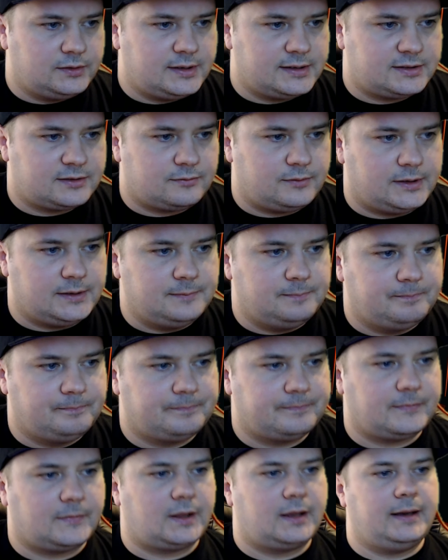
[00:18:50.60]
screen,
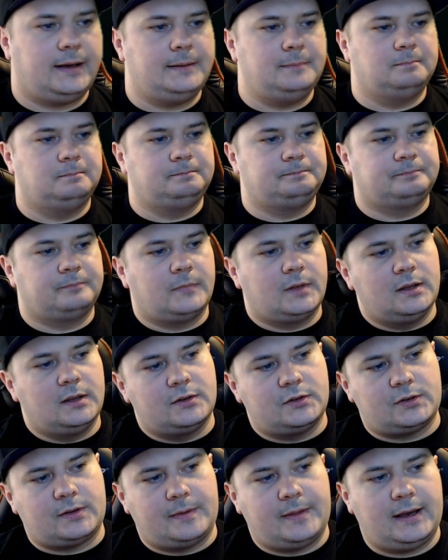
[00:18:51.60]
okay,
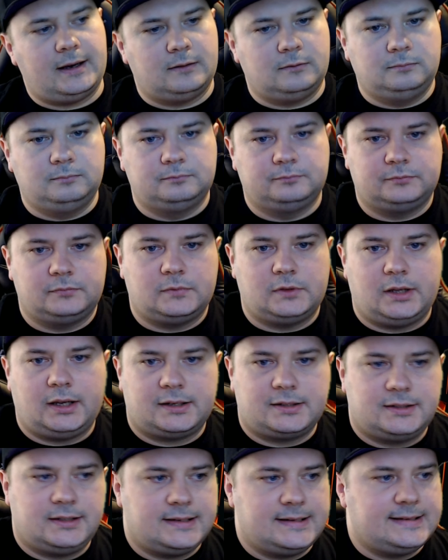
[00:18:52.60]
so now you're
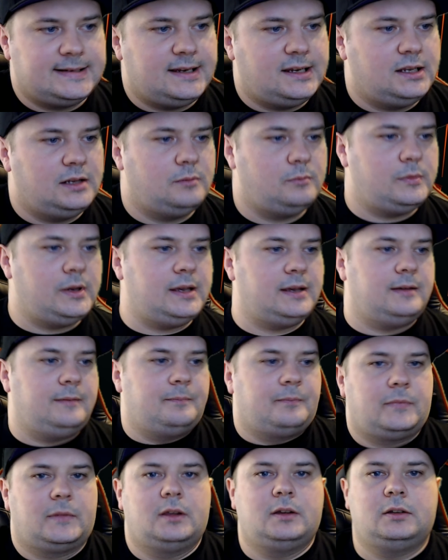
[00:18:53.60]
actually seeing me
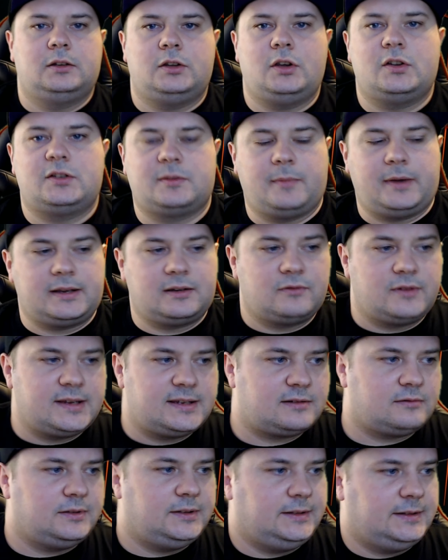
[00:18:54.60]
using my green
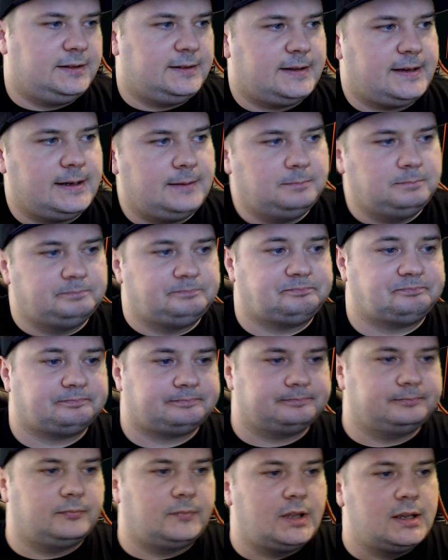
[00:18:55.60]
screen in here.
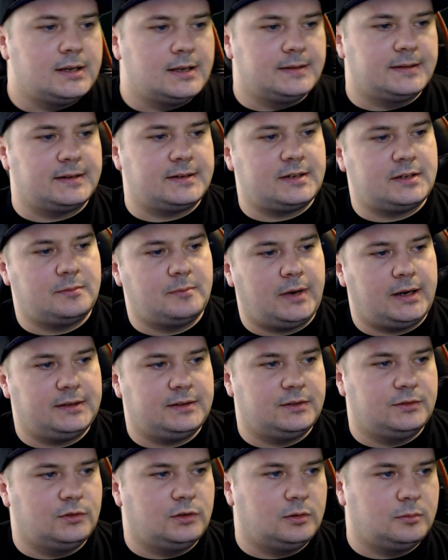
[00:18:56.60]
This is
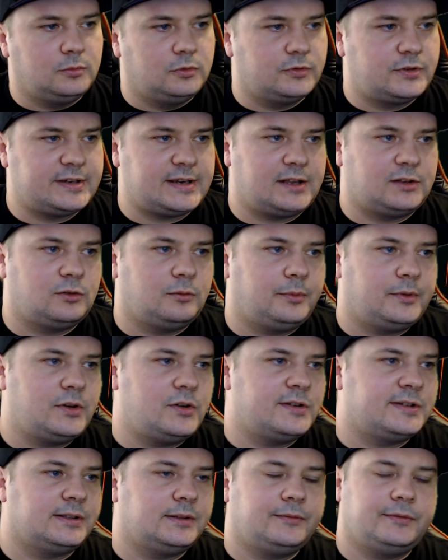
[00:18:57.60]
the normal setup I'm
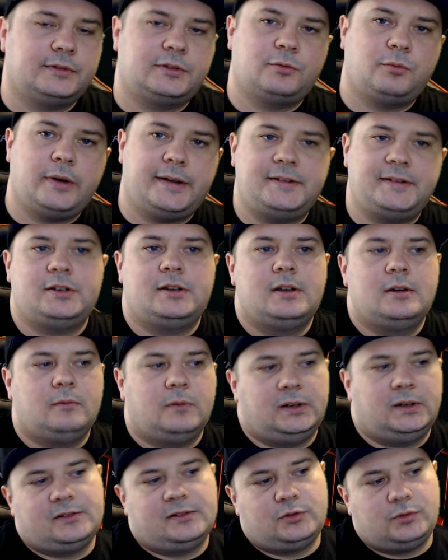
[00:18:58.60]
using it for Twitch
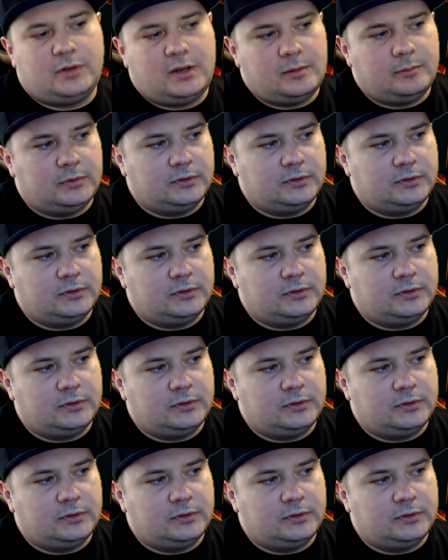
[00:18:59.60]
when I stream on